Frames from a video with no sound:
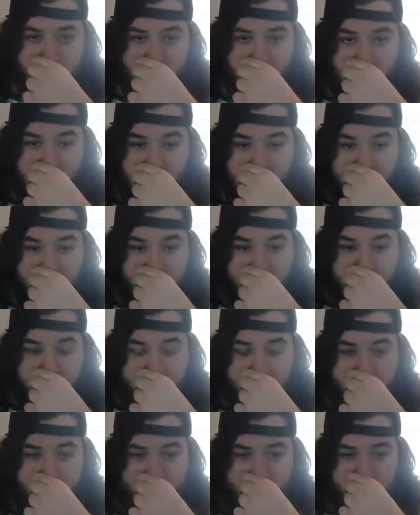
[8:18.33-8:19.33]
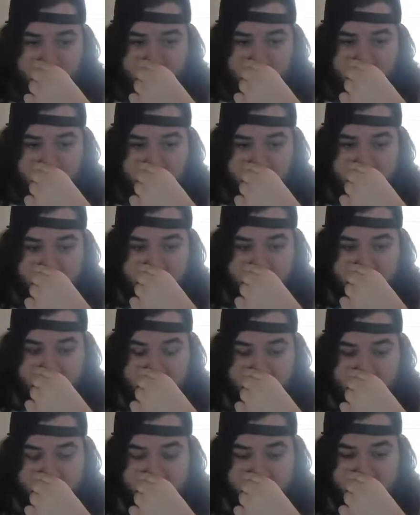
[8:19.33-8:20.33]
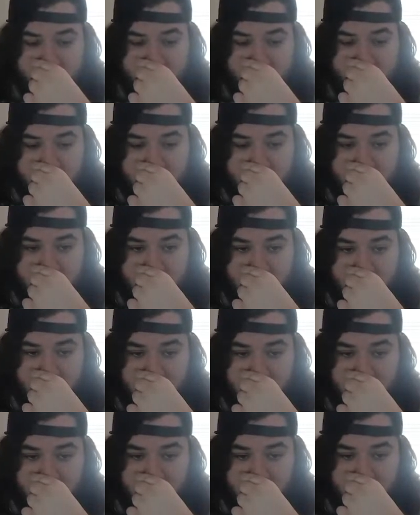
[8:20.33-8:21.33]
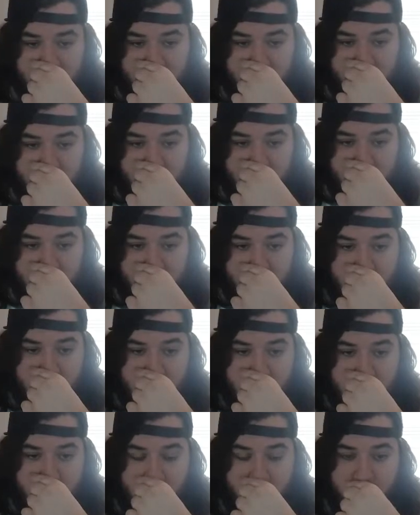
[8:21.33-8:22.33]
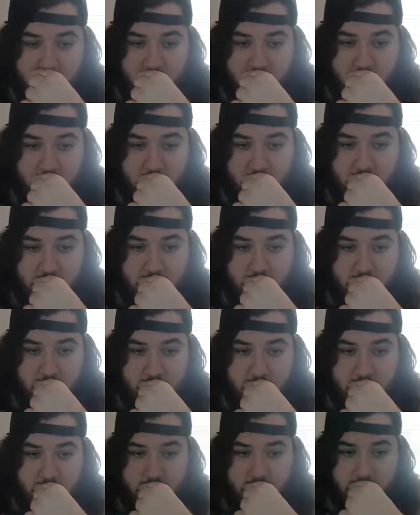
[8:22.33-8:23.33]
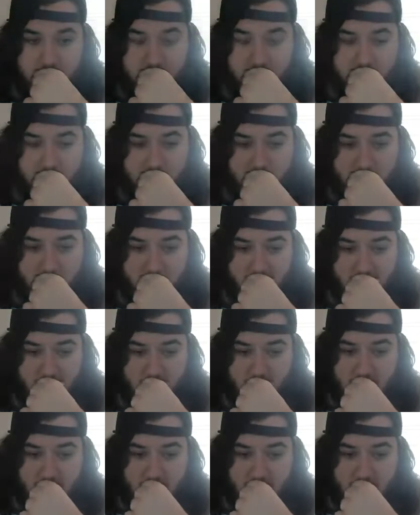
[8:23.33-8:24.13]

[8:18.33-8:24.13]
(silence)